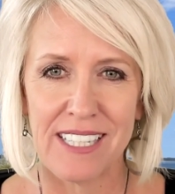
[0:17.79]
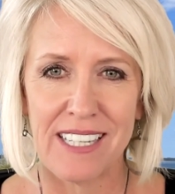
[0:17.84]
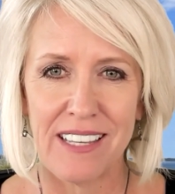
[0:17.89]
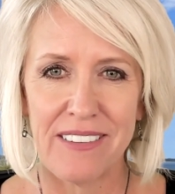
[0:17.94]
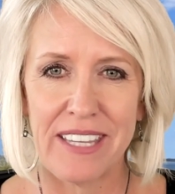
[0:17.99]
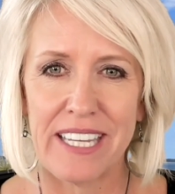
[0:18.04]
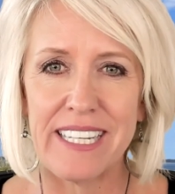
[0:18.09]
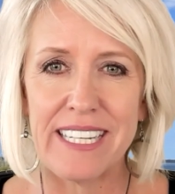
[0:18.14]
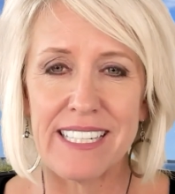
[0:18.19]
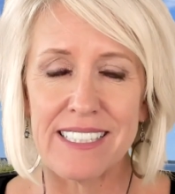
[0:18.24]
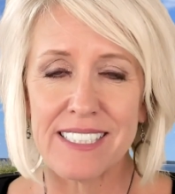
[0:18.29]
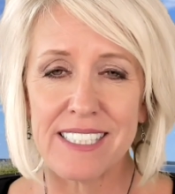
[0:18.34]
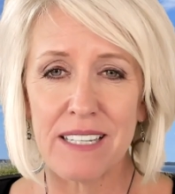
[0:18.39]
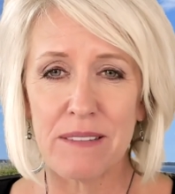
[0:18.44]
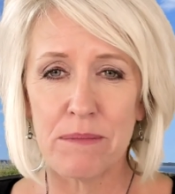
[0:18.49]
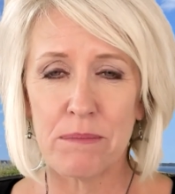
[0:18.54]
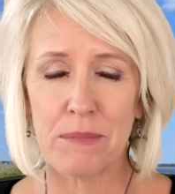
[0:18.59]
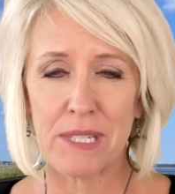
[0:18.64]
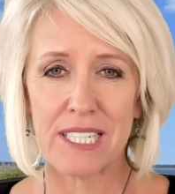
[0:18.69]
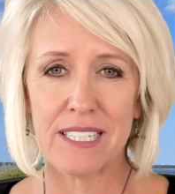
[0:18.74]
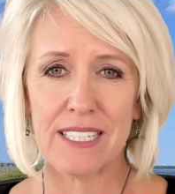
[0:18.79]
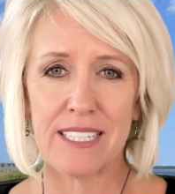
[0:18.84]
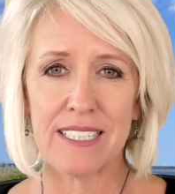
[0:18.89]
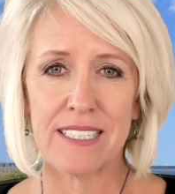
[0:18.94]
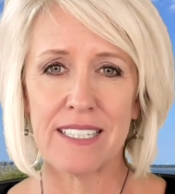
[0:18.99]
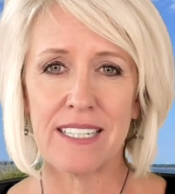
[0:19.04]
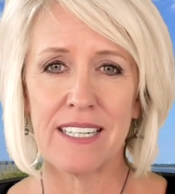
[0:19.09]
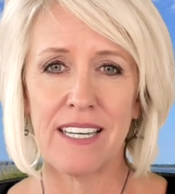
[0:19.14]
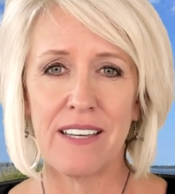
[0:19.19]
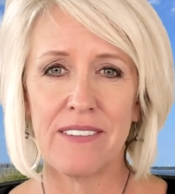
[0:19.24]
That ends up
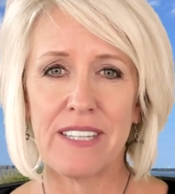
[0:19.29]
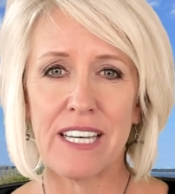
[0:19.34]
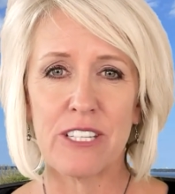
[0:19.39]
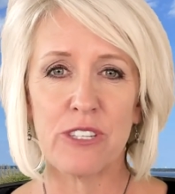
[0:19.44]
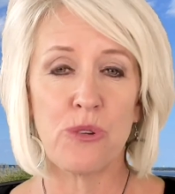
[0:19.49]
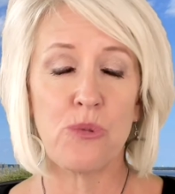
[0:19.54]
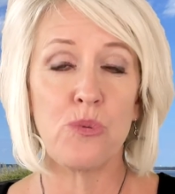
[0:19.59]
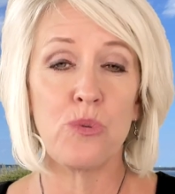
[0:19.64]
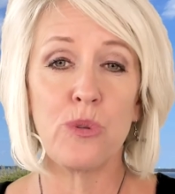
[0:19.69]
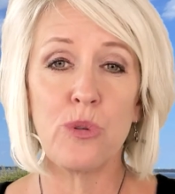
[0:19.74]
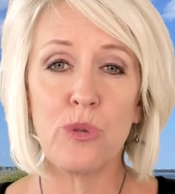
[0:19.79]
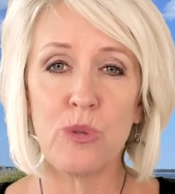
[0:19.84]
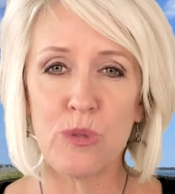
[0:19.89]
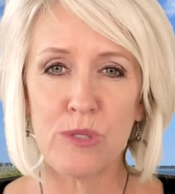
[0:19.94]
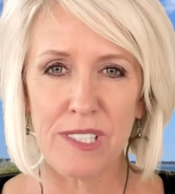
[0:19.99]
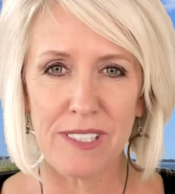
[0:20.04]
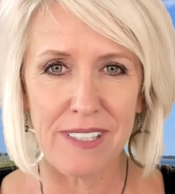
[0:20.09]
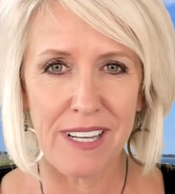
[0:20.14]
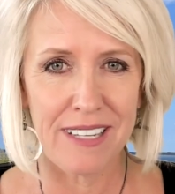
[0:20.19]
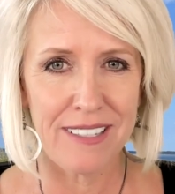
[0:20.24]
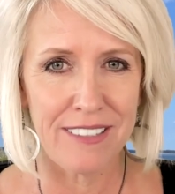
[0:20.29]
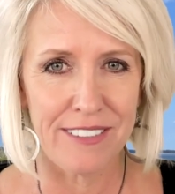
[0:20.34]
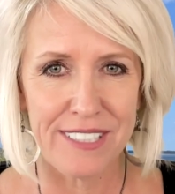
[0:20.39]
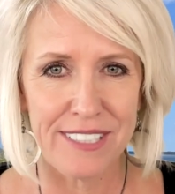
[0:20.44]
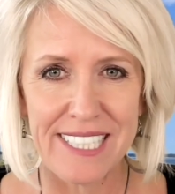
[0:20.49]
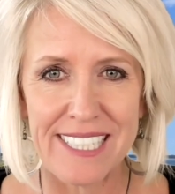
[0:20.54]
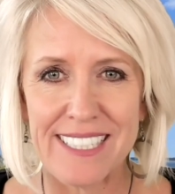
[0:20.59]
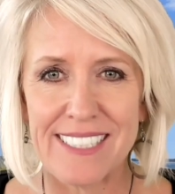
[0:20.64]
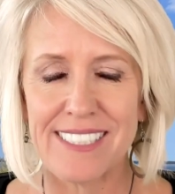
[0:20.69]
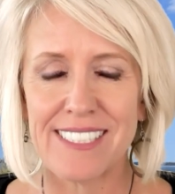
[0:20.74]
meaning that you lose a lot of
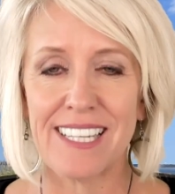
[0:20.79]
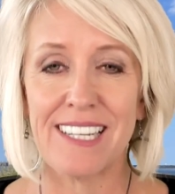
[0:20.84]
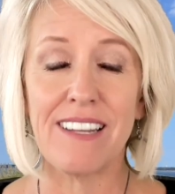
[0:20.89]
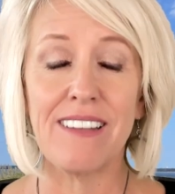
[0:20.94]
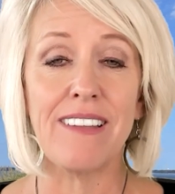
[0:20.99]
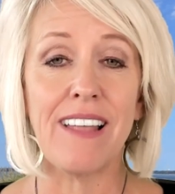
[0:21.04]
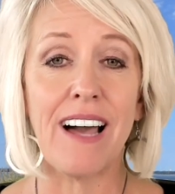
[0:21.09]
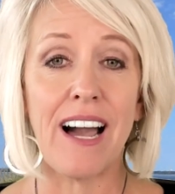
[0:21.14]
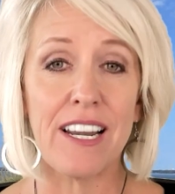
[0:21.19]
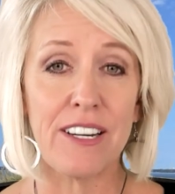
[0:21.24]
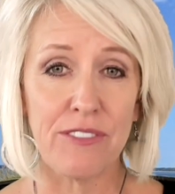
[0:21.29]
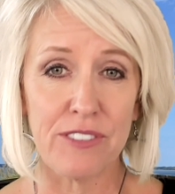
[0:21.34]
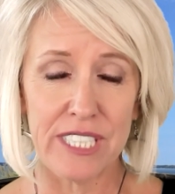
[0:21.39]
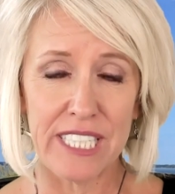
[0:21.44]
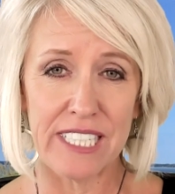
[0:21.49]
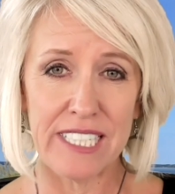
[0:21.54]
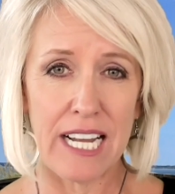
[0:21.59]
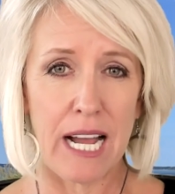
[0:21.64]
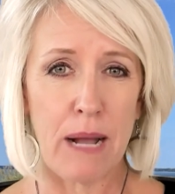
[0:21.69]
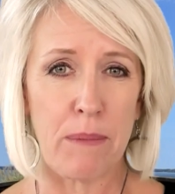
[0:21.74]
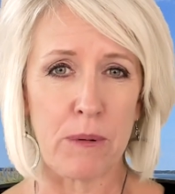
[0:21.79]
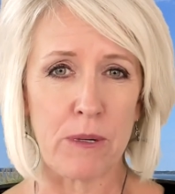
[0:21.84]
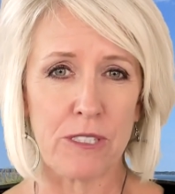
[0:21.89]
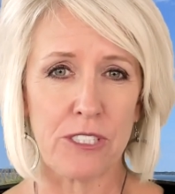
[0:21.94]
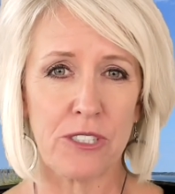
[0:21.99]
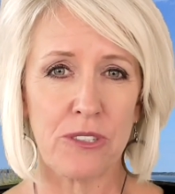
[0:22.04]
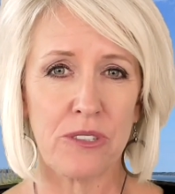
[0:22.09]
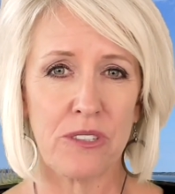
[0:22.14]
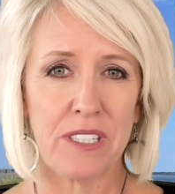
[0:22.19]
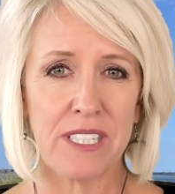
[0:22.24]
leads and a lot of lead
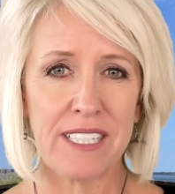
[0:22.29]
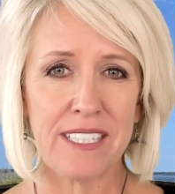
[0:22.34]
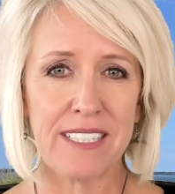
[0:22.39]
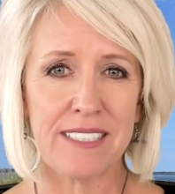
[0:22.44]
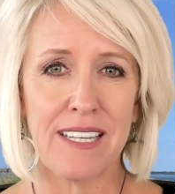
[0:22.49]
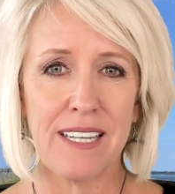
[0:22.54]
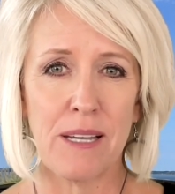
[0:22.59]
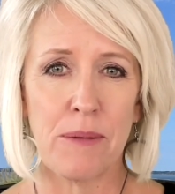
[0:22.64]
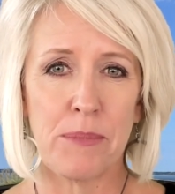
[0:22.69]
opportunities